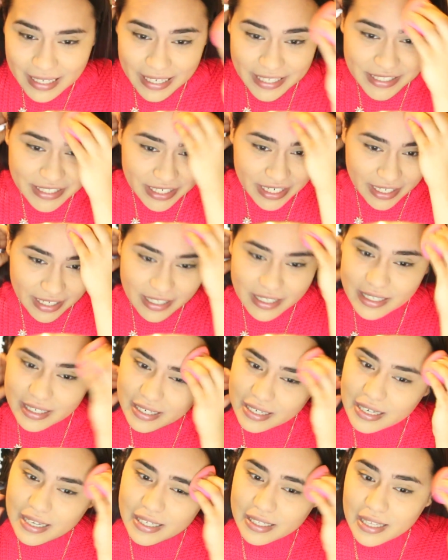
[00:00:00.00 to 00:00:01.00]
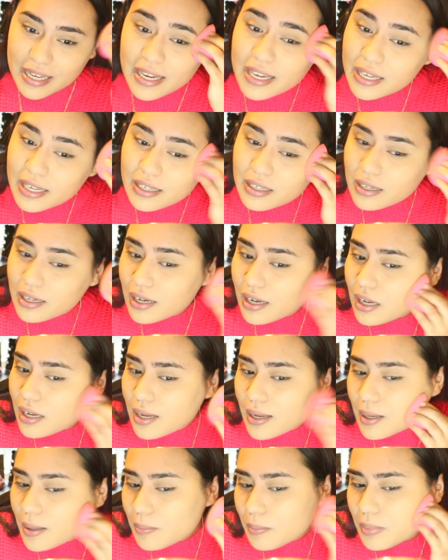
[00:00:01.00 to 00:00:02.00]
it's good and I like it,
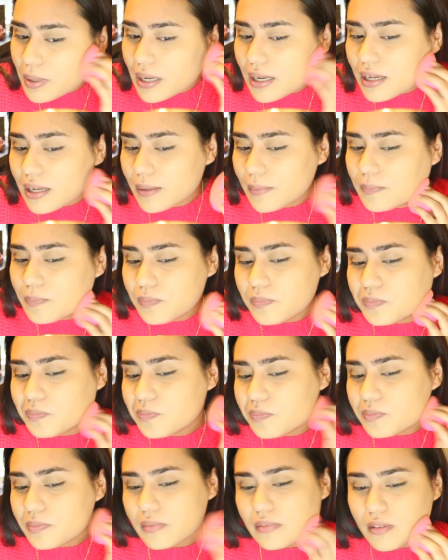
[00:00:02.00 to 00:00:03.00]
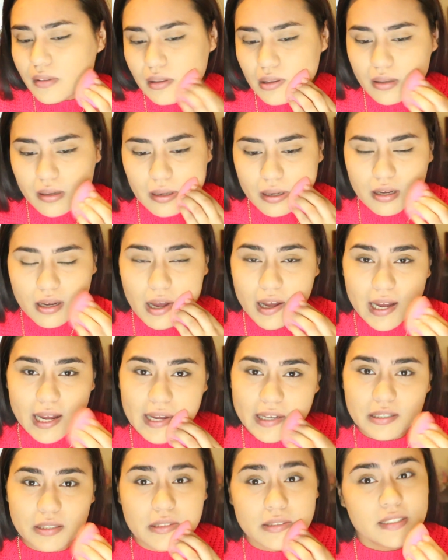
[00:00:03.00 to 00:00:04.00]
but
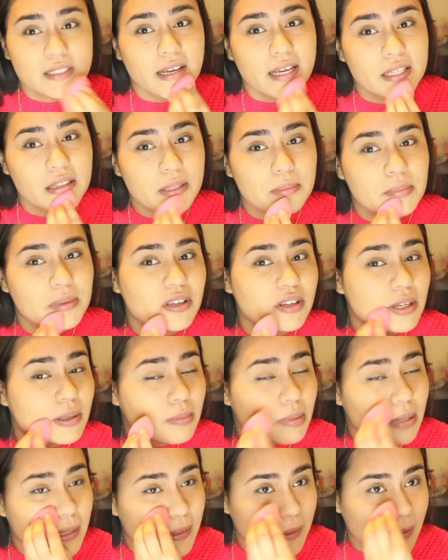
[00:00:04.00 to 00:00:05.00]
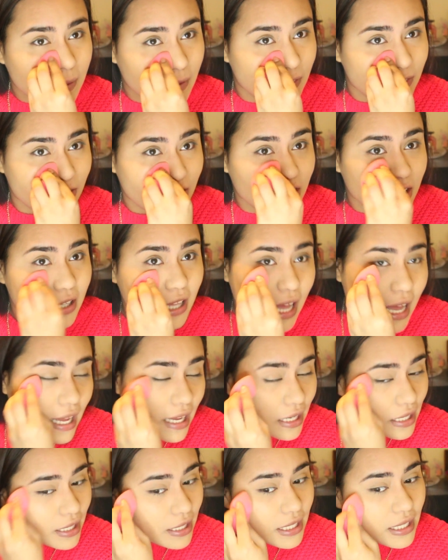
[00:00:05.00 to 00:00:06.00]
I would take the beauty blender over
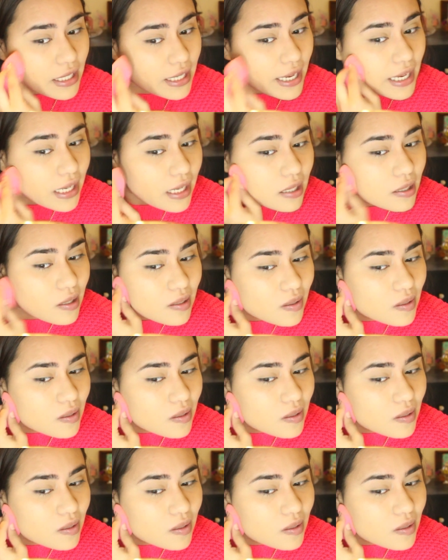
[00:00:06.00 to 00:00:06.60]
that any day.